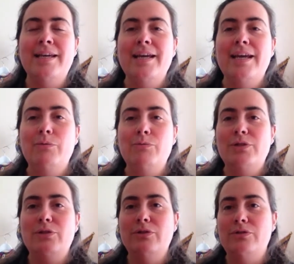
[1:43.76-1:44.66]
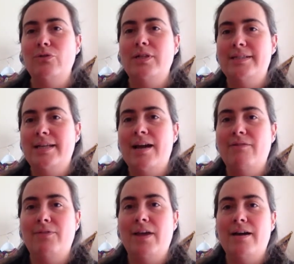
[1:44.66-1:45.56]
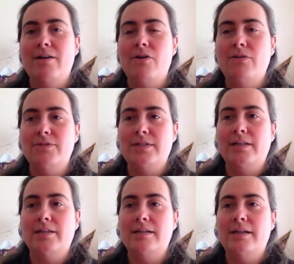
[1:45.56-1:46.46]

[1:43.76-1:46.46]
it was a good treat to have that after